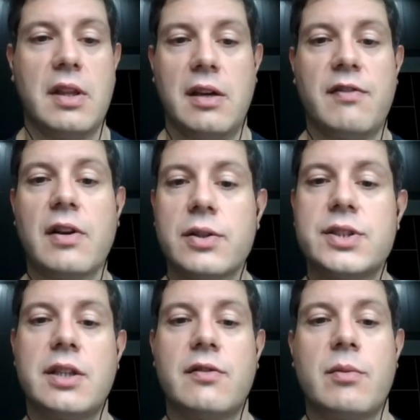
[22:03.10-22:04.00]
the
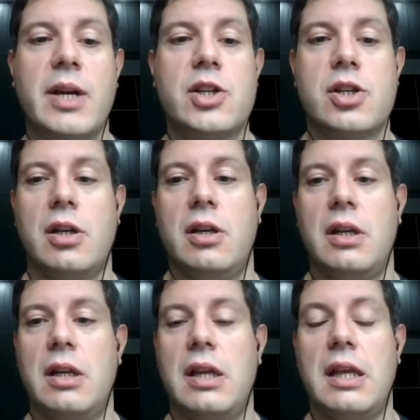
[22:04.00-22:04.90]
false
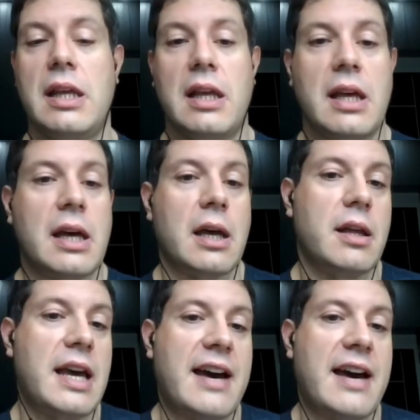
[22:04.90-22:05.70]
information uh,